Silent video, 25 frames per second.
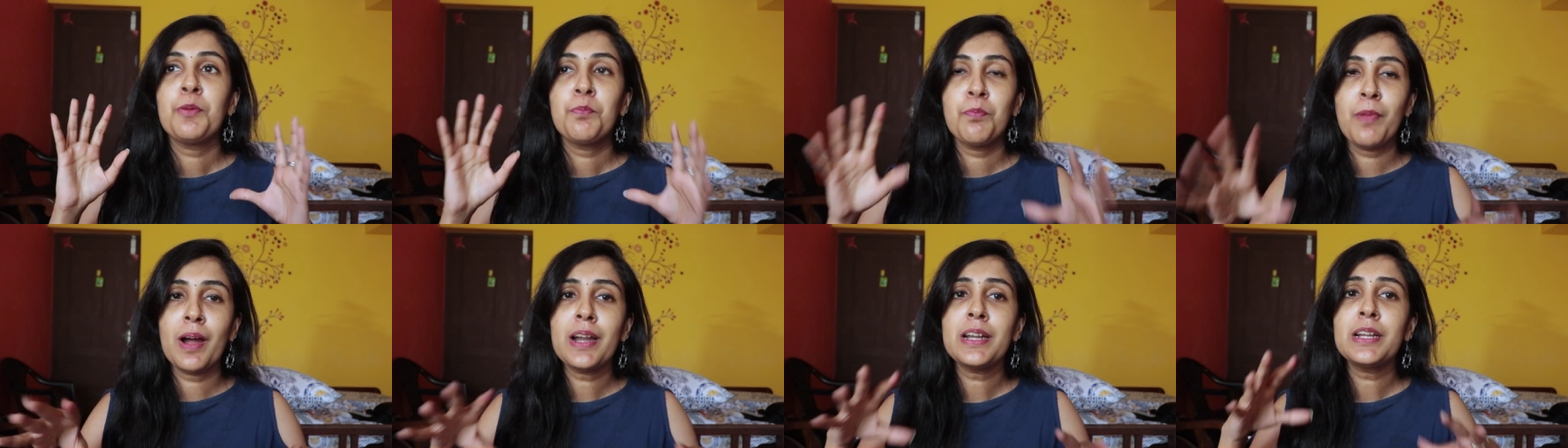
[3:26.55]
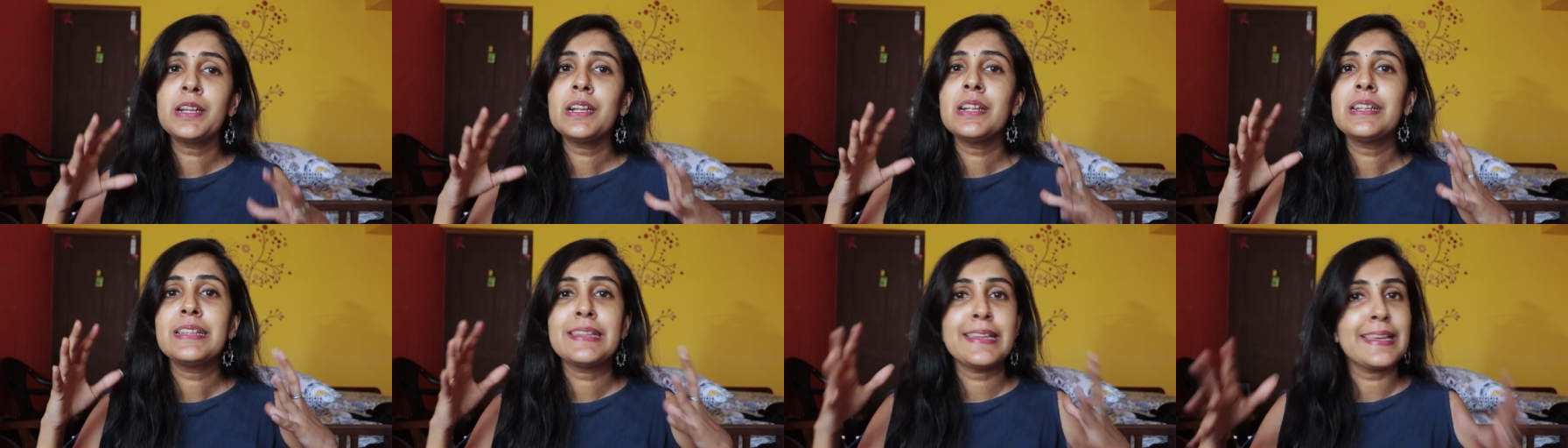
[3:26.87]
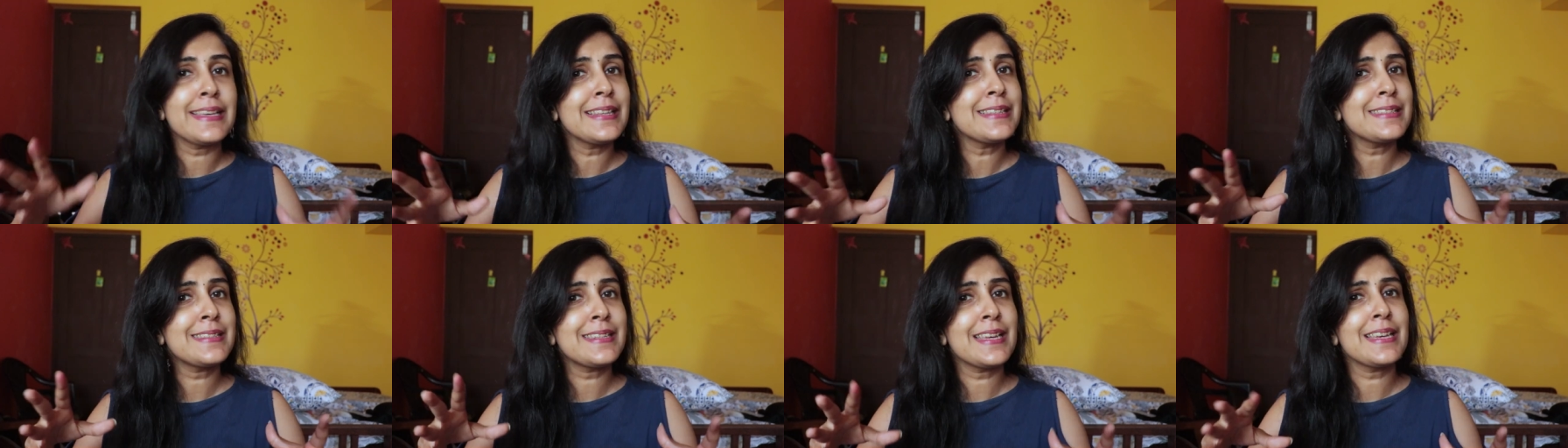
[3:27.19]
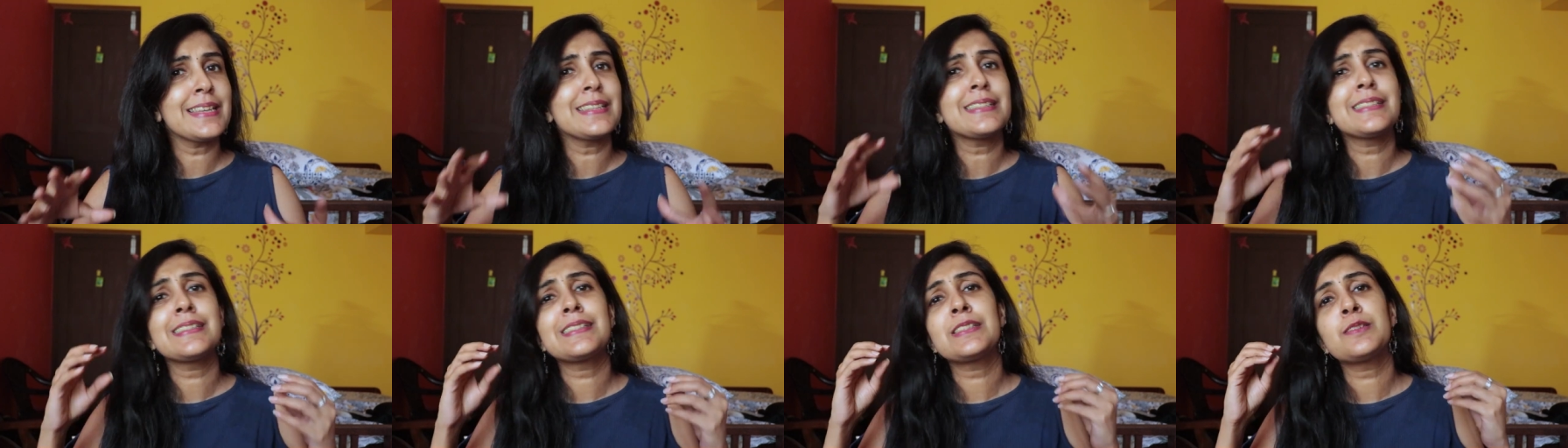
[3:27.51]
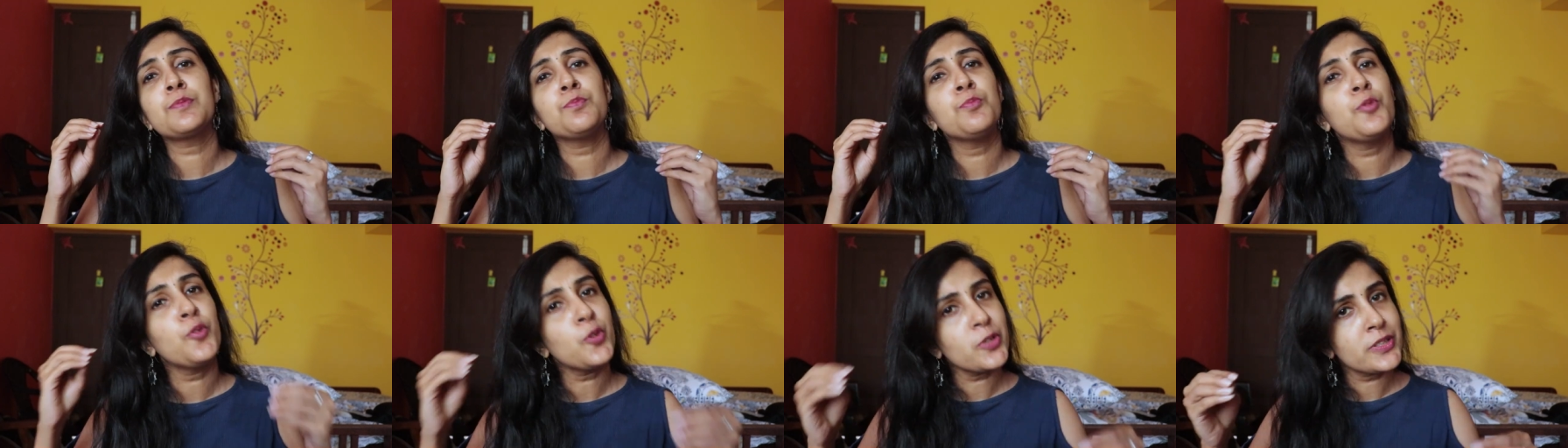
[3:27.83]
But these days,
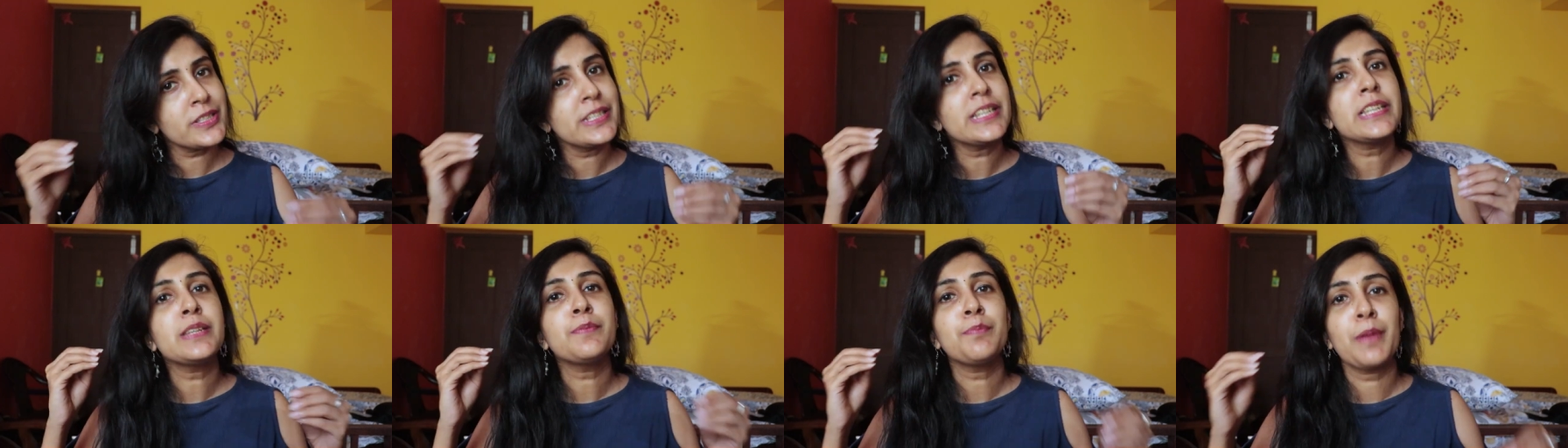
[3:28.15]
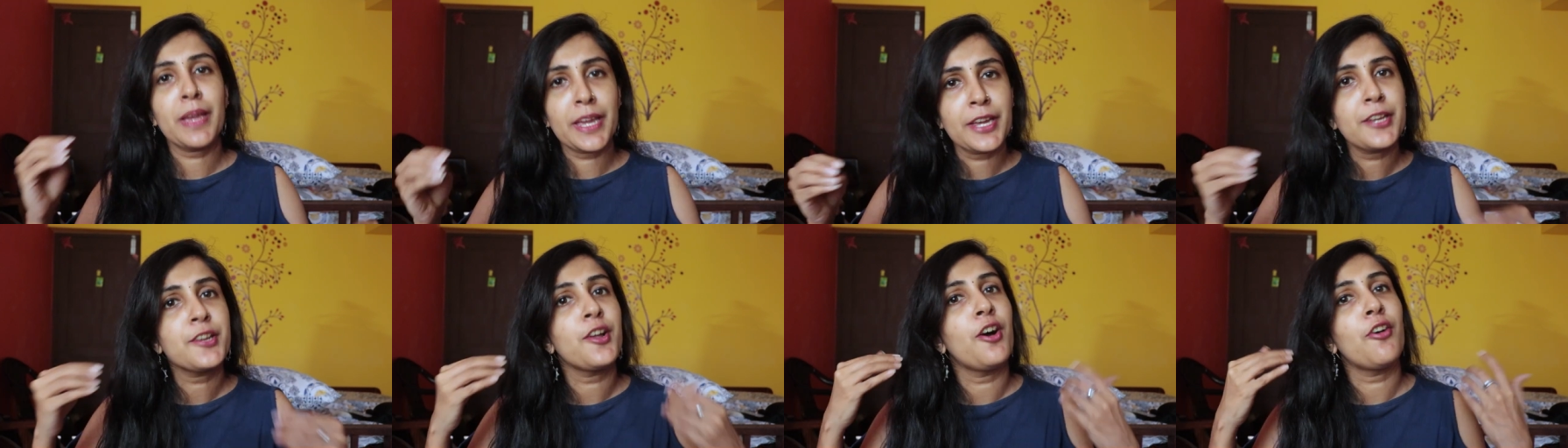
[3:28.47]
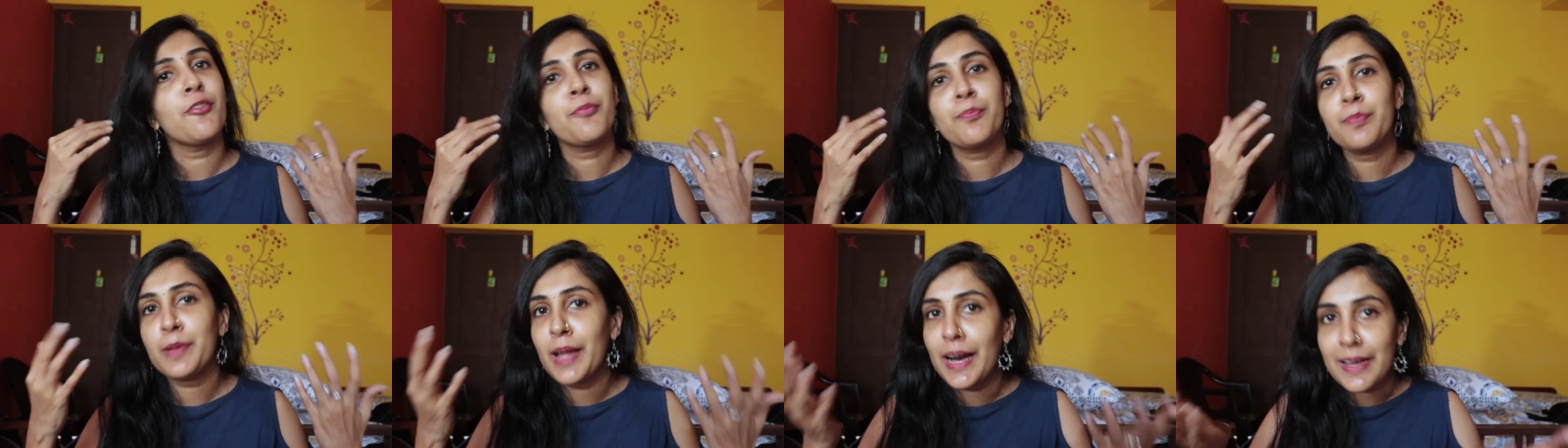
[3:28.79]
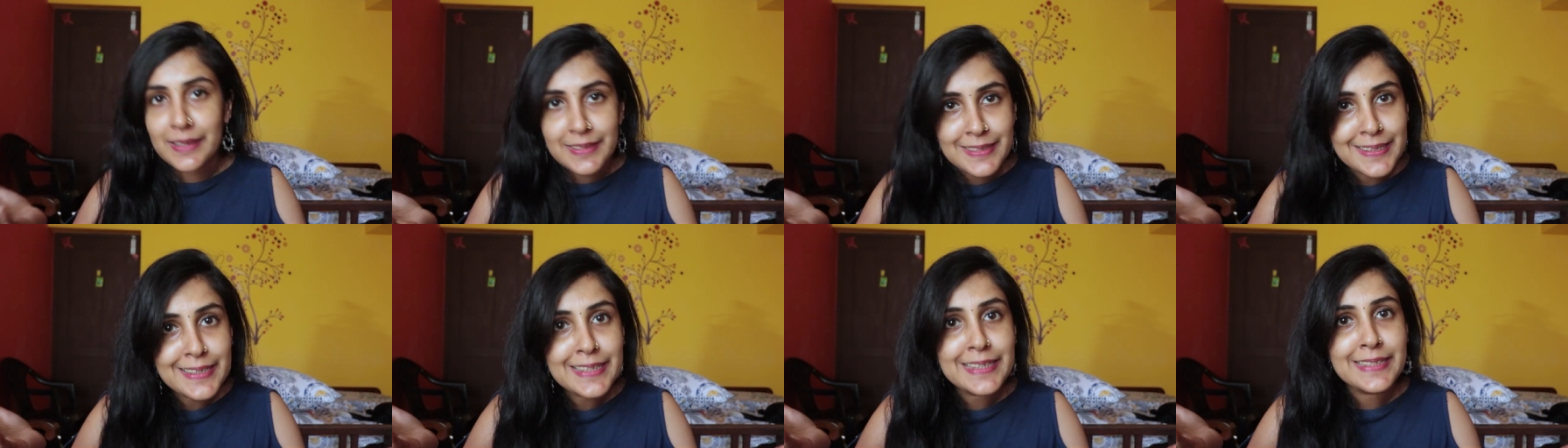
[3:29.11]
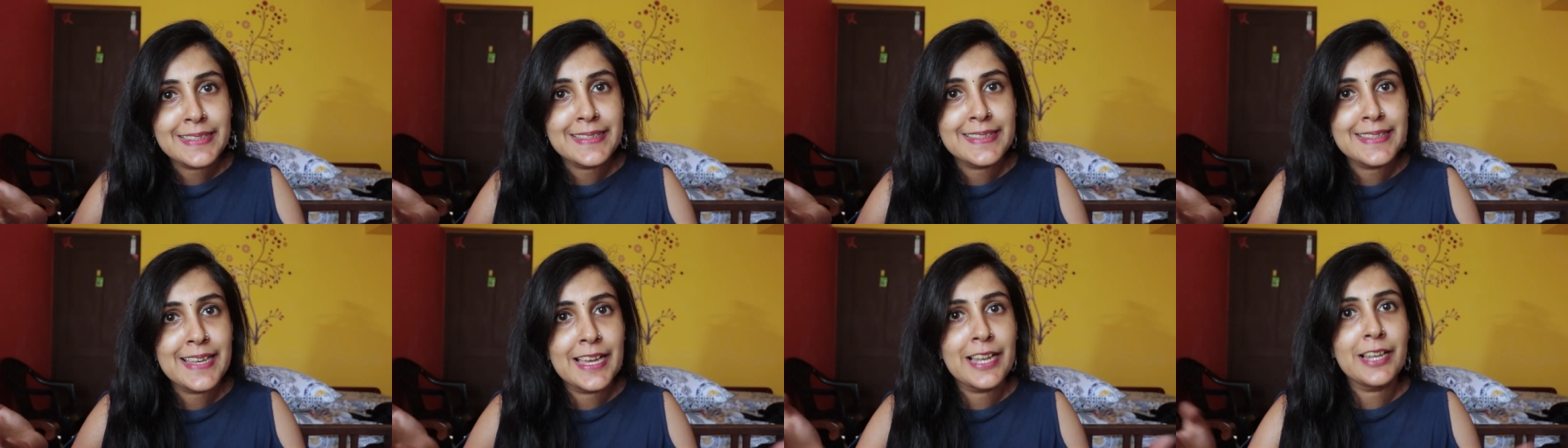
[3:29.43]
it's mostly made of plastic
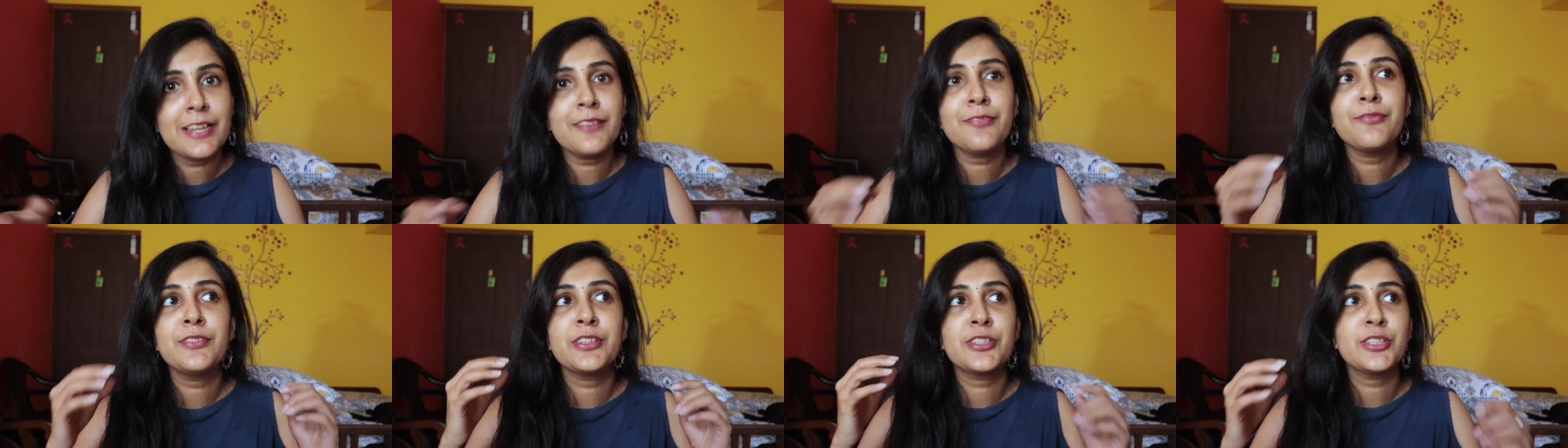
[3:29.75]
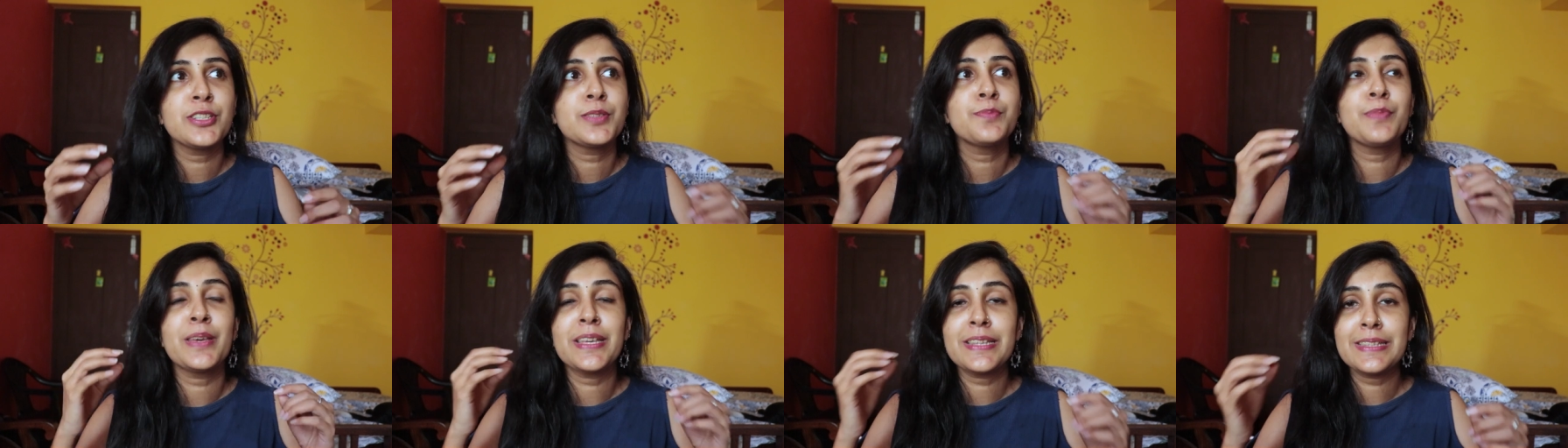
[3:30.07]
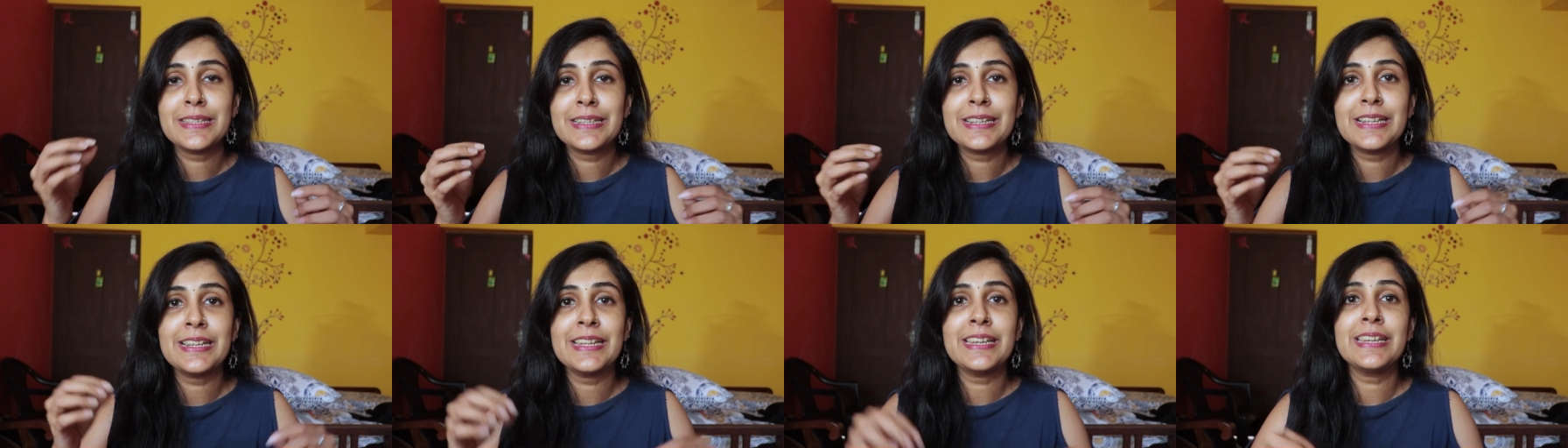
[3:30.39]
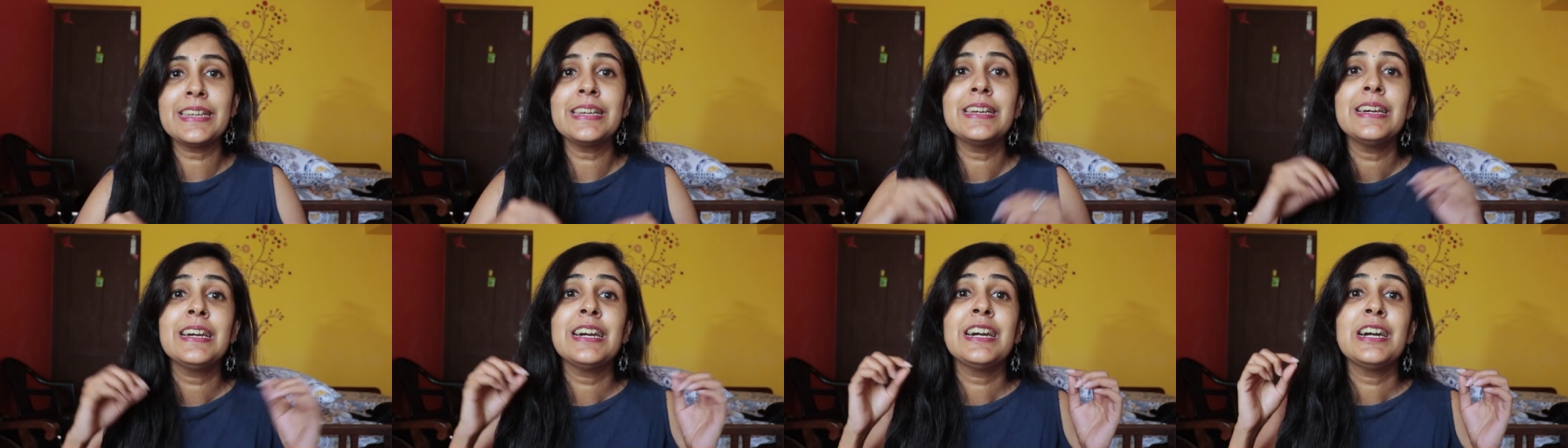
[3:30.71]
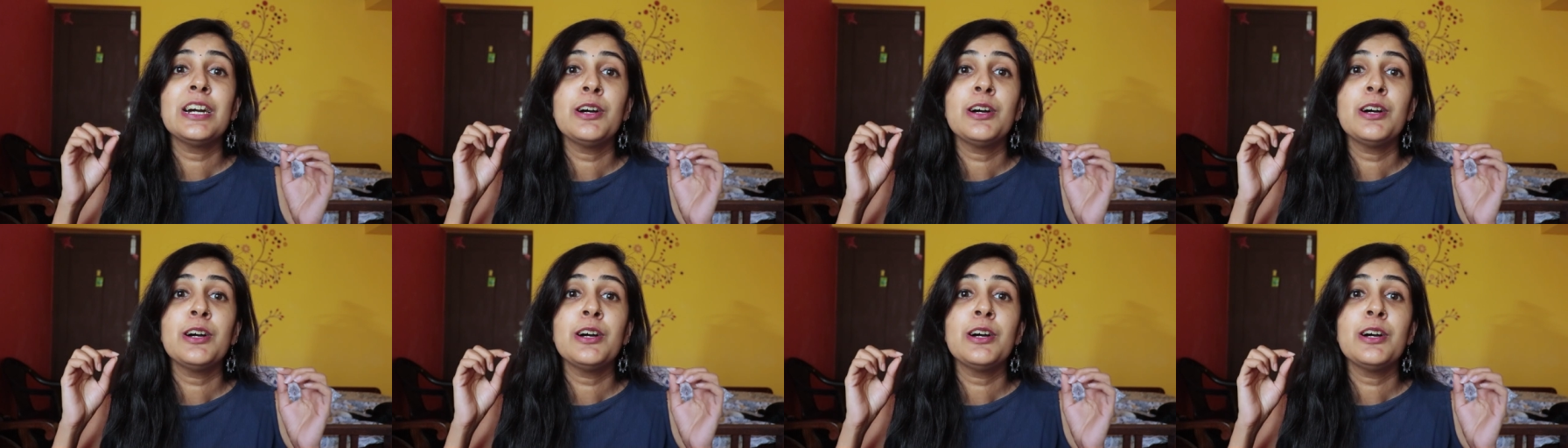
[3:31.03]
itself, which is basically